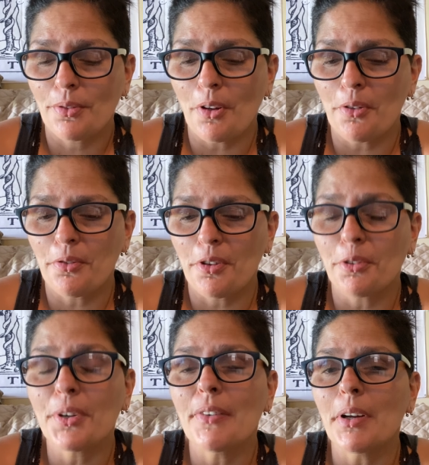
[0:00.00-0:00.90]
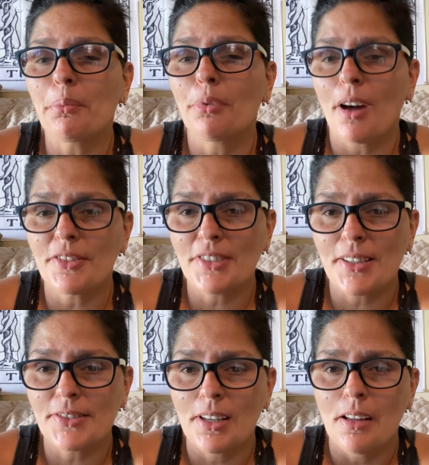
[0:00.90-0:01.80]
go through the grieving
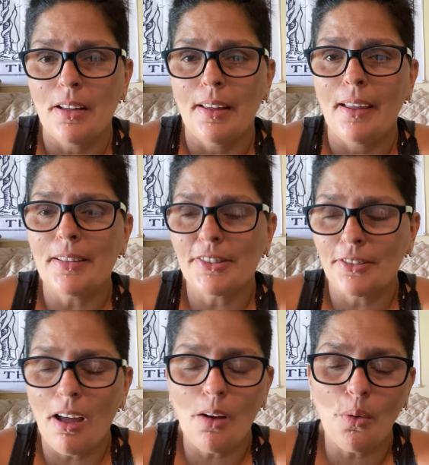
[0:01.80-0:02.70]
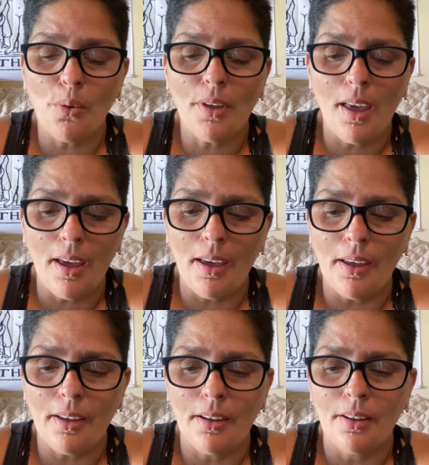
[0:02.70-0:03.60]
process, it's not
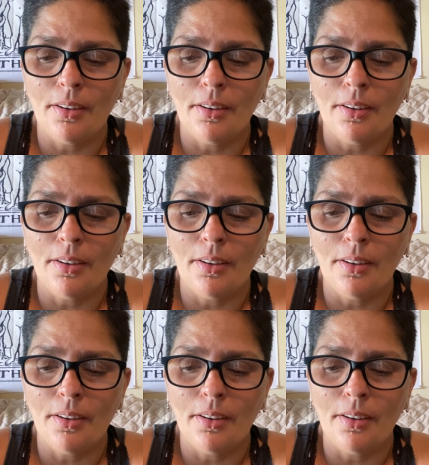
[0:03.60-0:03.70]
okay